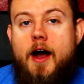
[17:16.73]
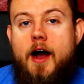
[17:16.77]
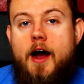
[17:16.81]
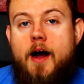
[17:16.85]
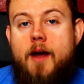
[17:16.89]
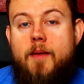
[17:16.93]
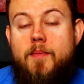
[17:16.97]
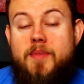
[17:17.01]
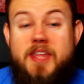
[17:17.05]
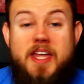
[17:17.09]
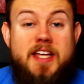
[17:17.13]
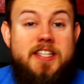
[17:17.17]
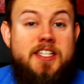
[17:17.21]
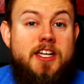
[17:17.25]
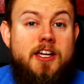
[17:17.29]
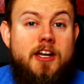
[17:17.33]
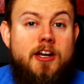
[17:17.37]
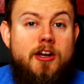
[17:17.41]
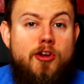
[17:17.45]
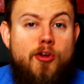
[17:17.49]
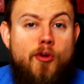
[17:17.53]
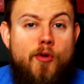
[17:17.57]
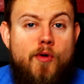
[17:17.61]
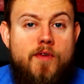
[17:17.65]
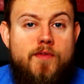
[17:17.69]
But that's
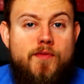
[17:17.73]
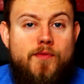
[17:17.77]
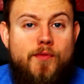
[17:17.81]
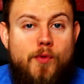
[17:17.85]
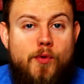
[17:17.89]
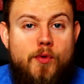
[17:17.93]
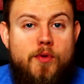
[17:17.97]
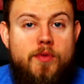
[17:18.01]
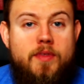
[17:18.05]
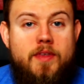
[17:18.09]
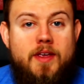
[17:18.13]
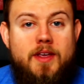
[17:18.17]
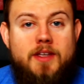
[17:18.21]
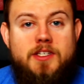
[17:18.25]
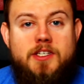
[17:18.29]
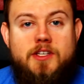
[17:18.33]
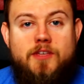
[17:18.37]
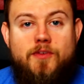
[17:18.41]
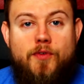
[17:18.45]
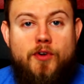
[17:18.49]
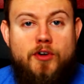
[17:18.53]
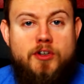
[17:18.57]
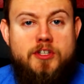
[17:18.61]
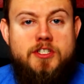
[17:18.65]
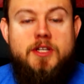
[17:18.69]
going to do it for
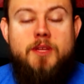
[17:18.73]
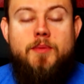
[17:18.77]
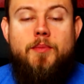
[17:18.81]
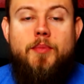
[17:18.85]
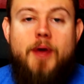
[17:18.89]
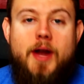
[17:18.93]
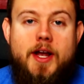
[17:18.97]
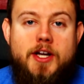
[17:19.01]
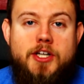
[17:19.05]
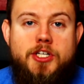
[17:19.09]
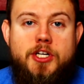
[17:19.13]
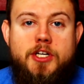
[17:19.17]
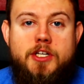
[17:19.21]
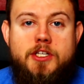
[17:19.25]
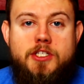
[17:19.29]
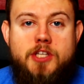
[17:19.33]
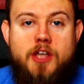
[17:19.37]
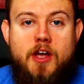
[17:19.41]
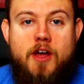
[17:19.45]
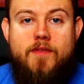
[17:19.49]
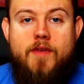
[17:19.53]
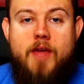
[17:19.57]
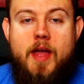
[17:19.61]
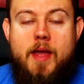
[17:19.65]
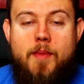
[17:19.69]
this first
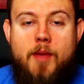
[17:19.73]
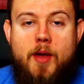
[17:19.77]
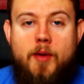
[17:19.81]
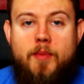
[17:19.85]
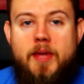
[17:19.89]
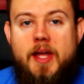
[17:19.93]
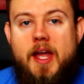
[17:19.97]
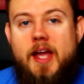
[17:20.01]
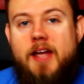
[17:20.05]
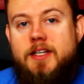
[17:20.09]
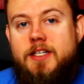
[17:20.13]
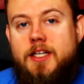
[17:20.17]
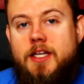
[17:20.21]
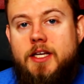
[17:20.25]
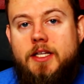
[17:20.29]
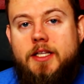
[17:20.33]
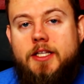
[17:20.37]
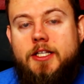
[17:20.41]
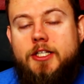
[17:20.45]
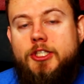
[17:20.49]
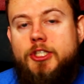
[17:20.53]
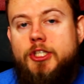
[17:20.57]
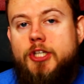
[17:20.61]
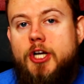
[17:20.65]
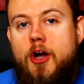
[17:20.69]
impressions of MLB
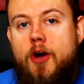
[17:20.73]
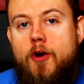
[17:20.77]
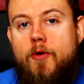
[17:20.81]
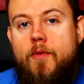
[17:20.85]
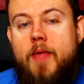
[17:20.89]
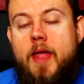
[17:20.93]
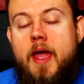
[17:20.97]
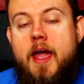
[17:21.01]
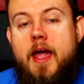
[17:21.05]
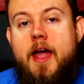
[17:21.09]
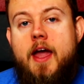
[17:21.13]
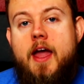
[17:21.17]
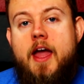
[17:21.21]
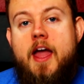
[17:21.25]
18 The Show.